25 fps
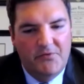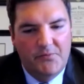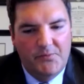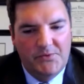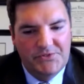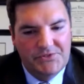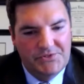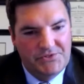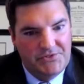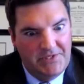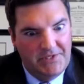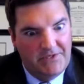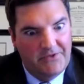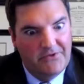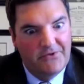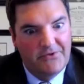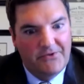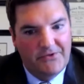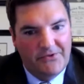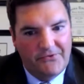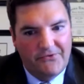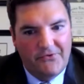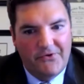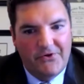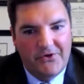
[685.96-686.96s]
just take a look
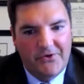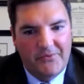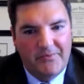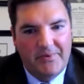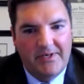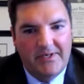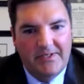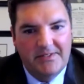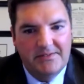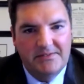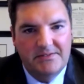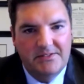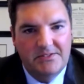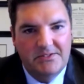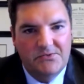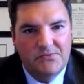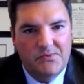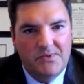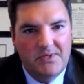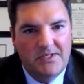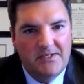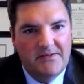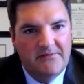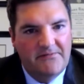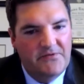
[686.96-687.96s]
at their auto policy as
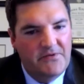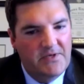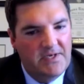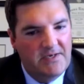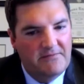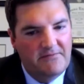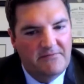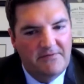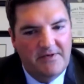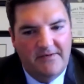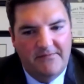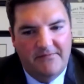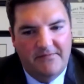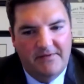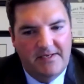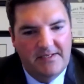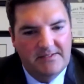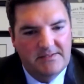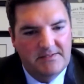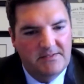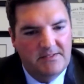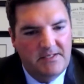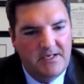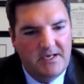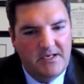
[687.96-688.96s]
well. If you have
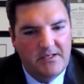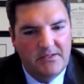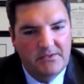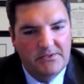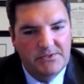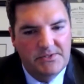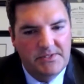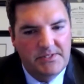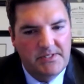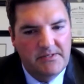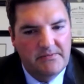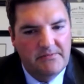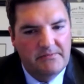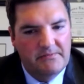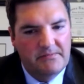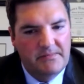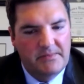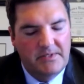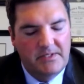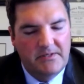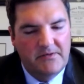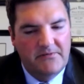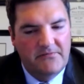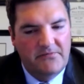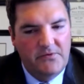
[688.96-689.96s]
$5,000 there,
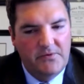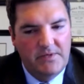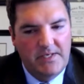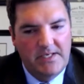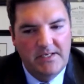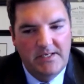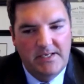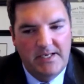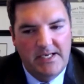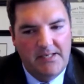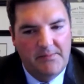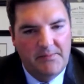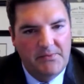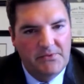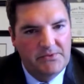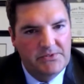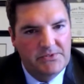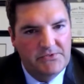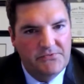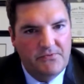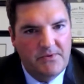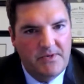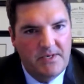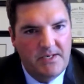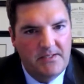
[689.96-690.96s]
you know, if you get an
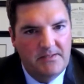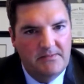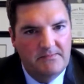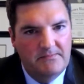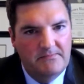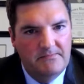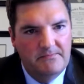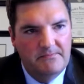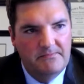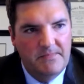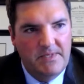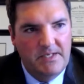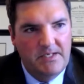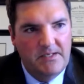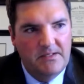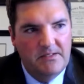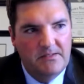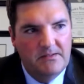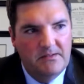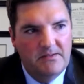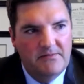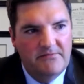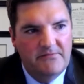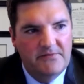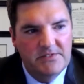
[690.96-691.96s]
ambulance ride
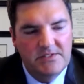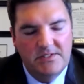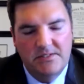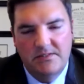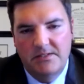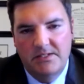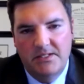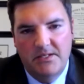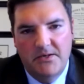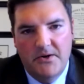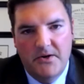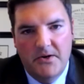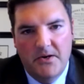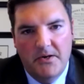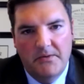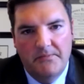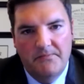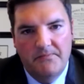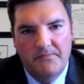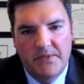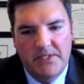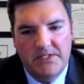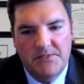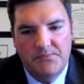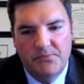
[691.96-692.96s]
and a visit in the ER,
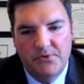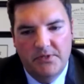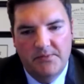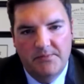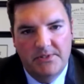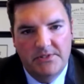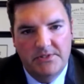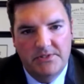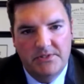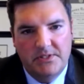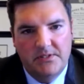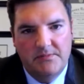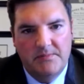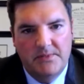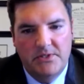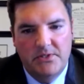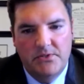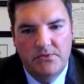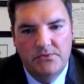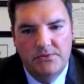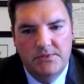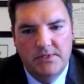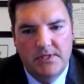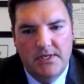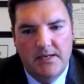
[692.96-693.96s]
that's pretty much going to be
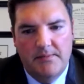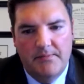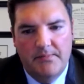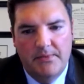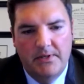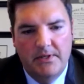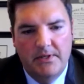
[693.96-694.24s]
used up.